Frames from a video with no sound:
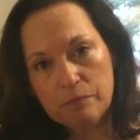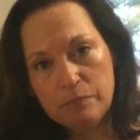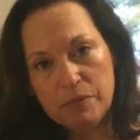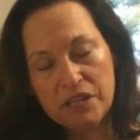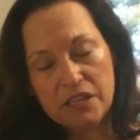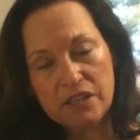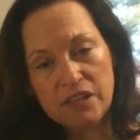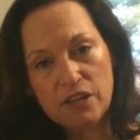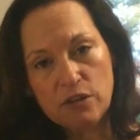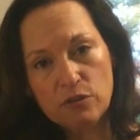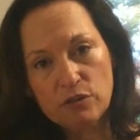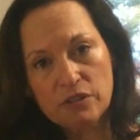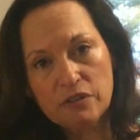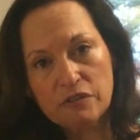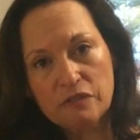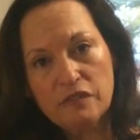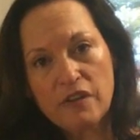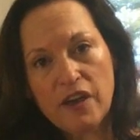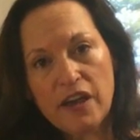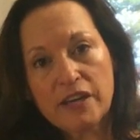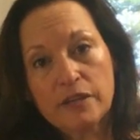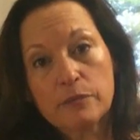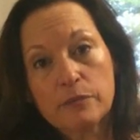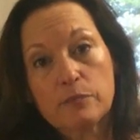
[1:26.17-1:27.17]
be there in the
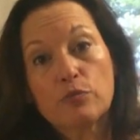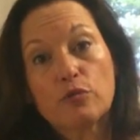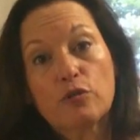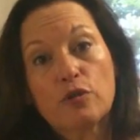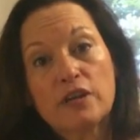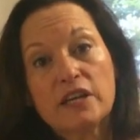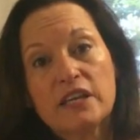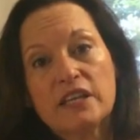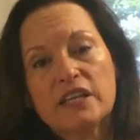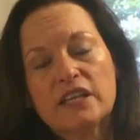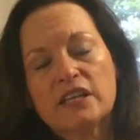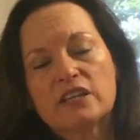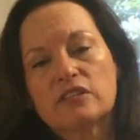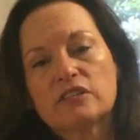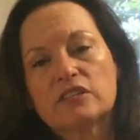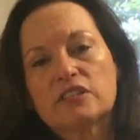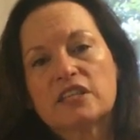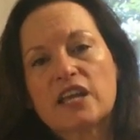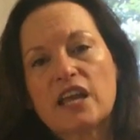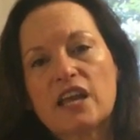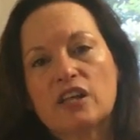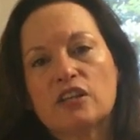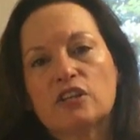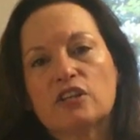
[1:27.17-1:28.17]
fine print. It'll
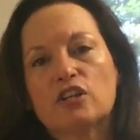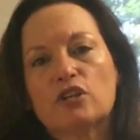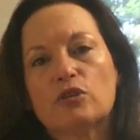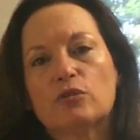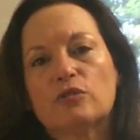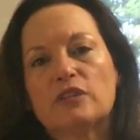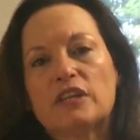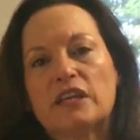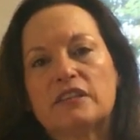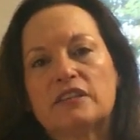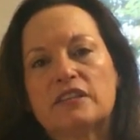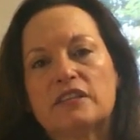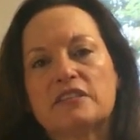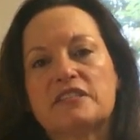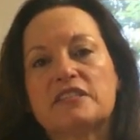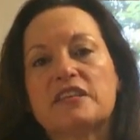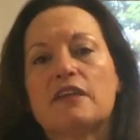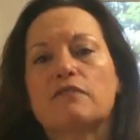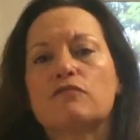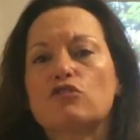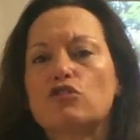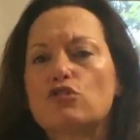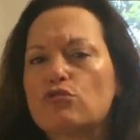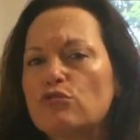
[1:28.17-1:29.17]
tell you that these
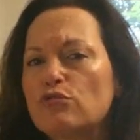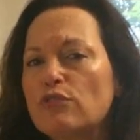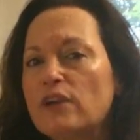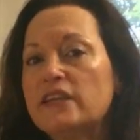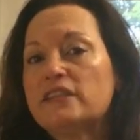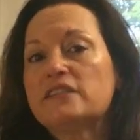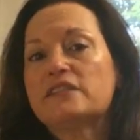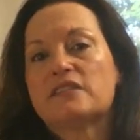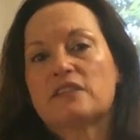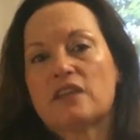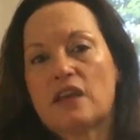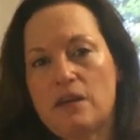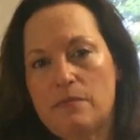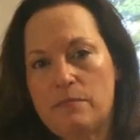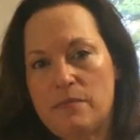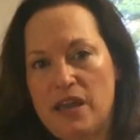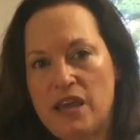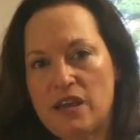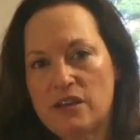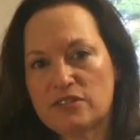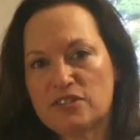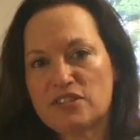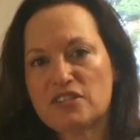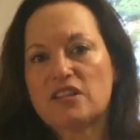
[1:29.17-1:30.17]
have trace
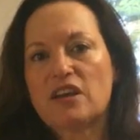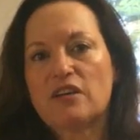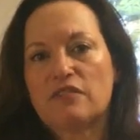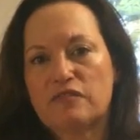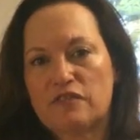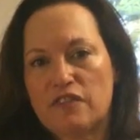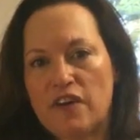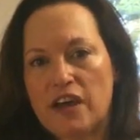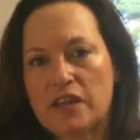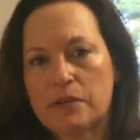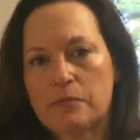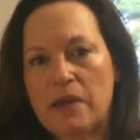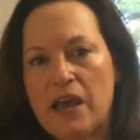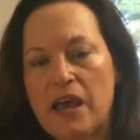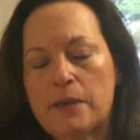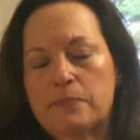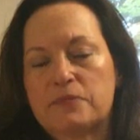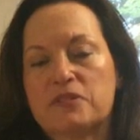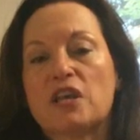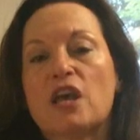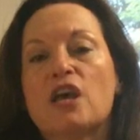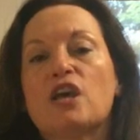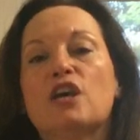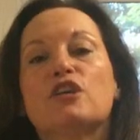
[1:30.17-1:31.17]
amounts of
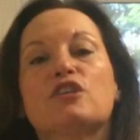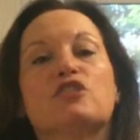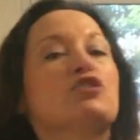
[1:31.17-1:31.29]
FODMAPs.